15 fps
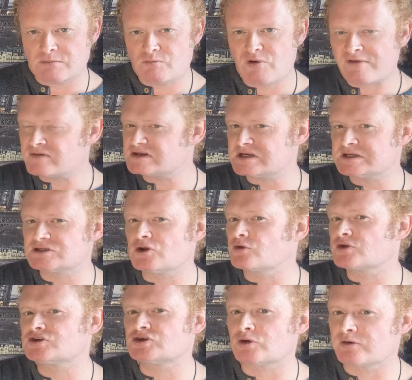brevity is not
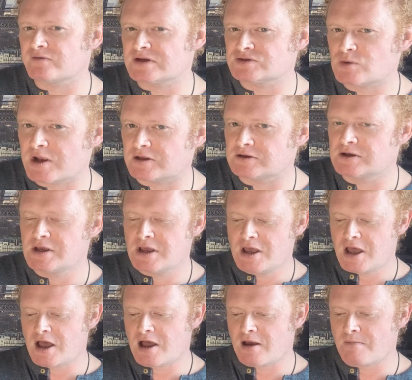the soul of his wit,
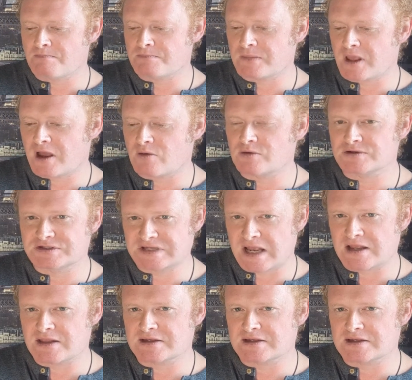I will say,